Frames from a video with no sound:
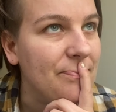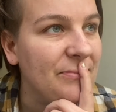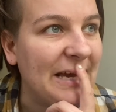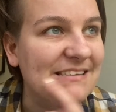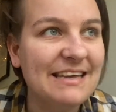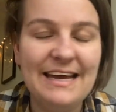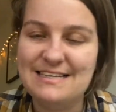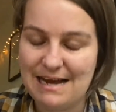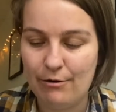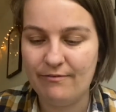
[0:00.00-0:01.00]
gets kicked
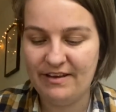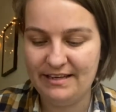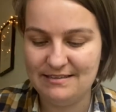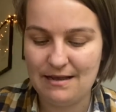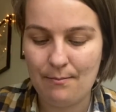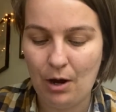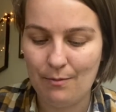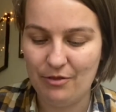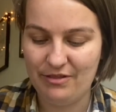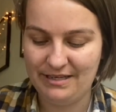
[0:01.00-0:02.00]
out of his
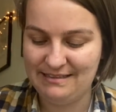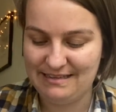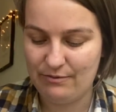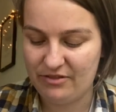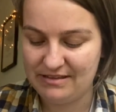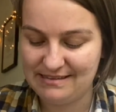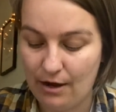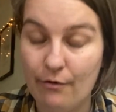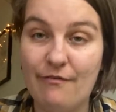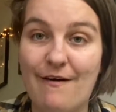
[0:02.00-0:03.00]
apartment that he's in with his
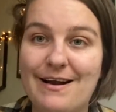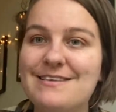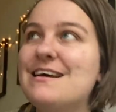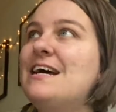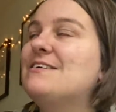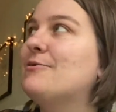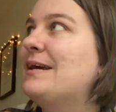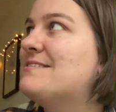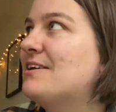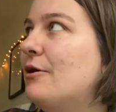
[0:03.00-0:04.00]
girlfriend, so he
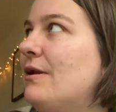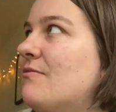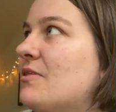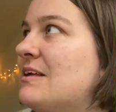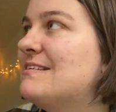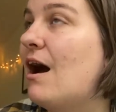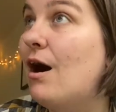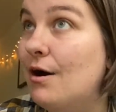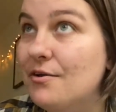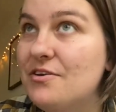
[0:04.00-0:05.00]
has to go live with his
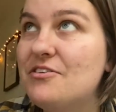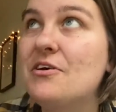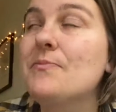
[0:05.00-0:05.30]
aunt.